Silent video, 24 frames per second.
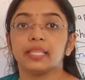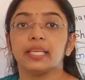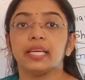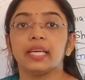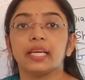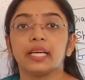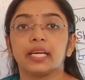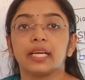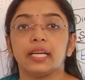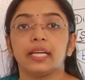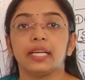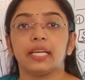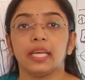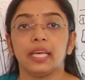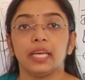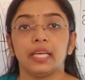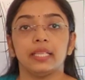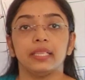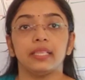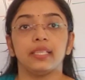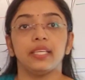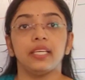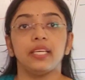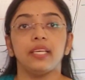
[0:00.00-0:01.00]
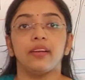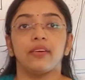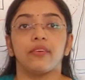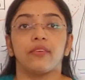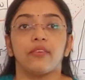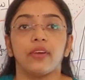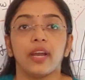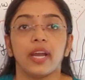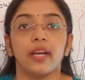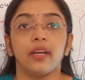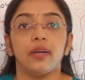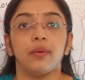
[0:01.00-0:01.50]
They contain the
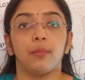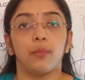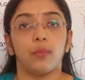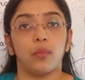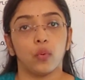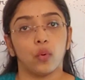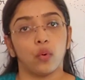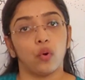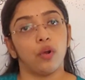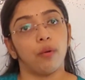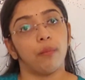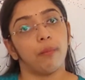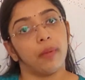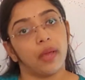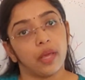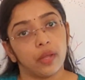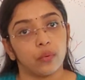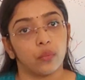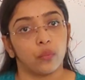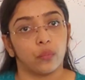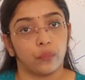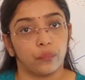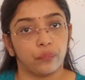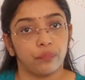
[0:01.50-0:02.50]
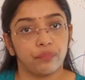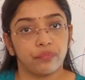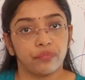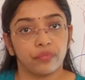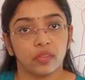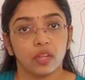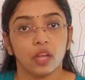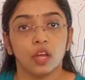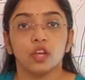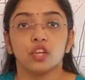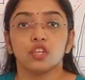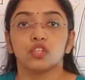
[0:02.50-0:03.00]
red bone marrow.
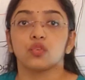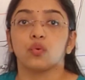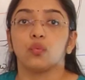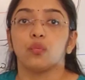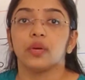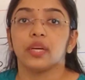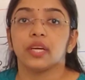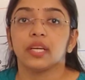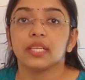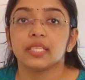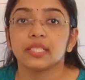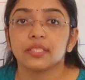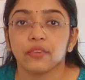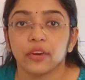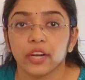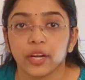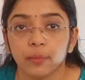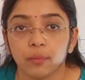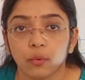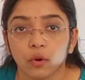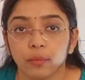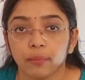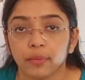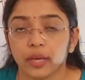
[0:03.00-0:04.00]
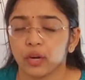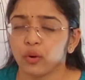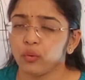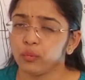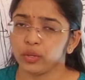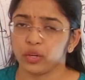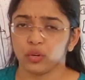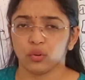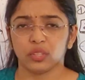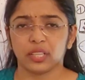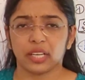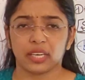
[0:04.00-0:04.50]
So, where is red bone marrow?
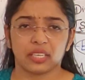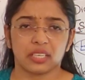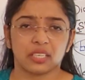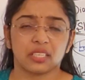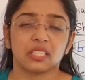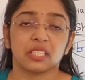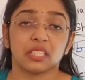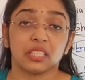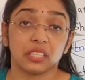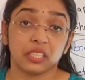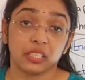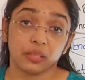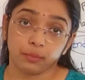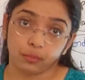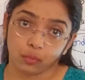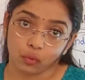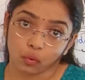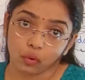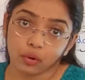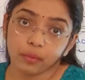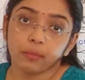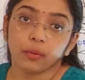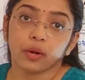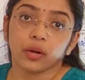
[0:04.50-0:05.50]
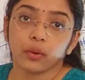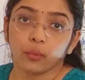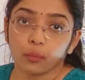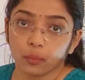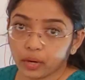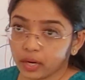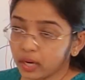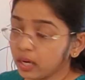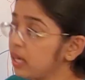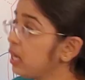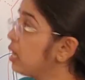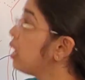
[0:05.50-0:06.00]
We know that it's in the bone, but
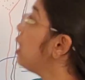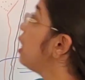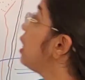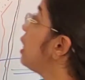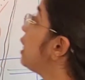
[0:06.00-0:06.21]
where?